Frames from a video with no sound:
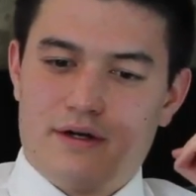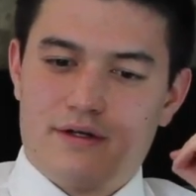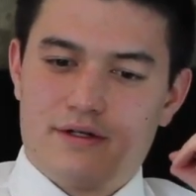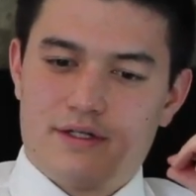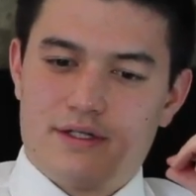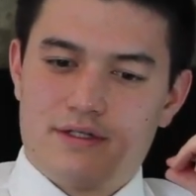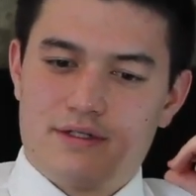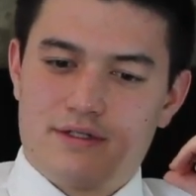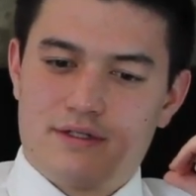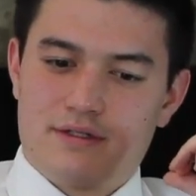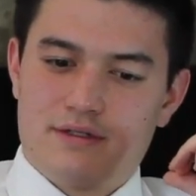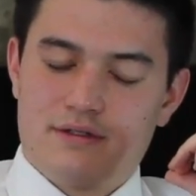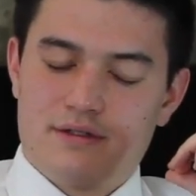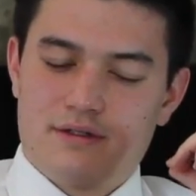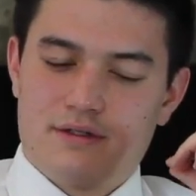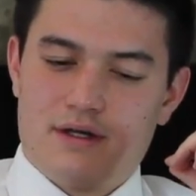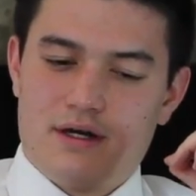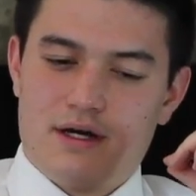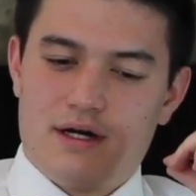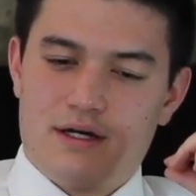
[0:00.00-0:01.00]
are just
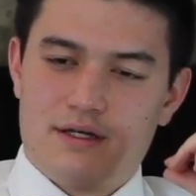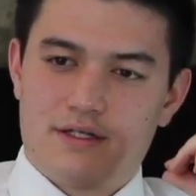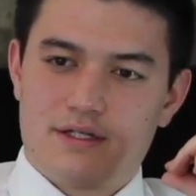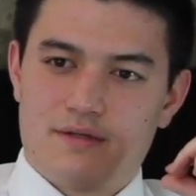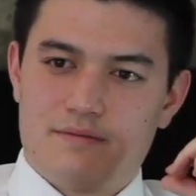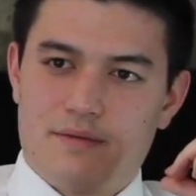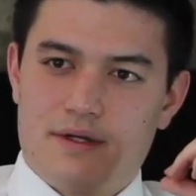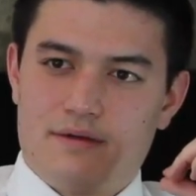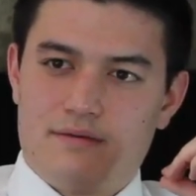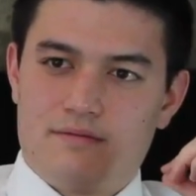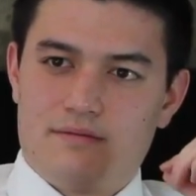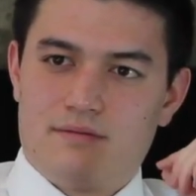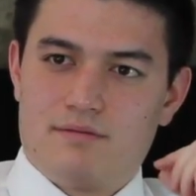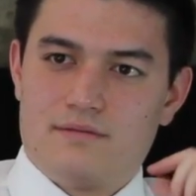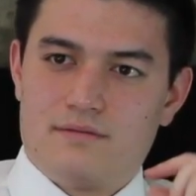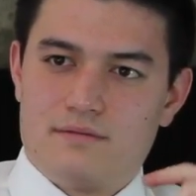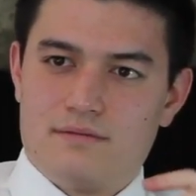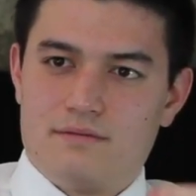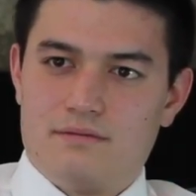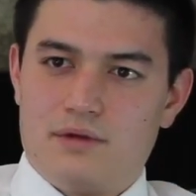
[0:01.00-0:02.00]
cement
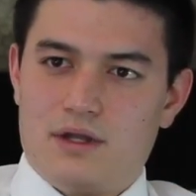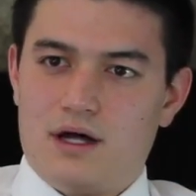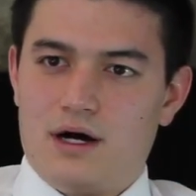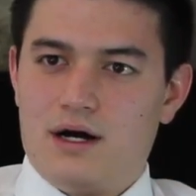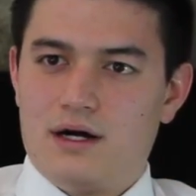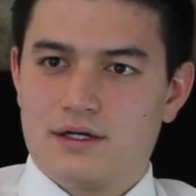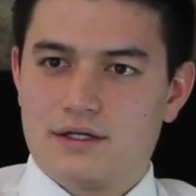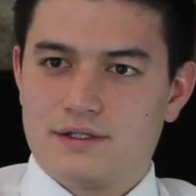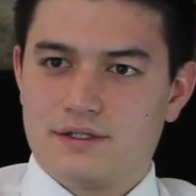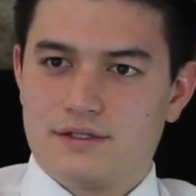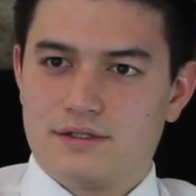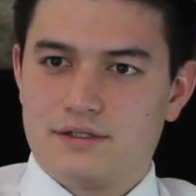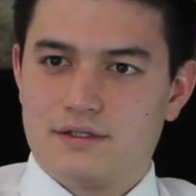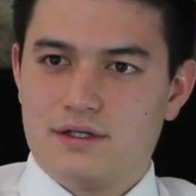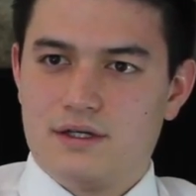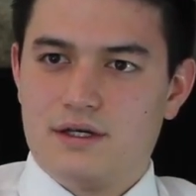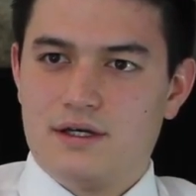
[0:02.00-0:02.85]
blocks,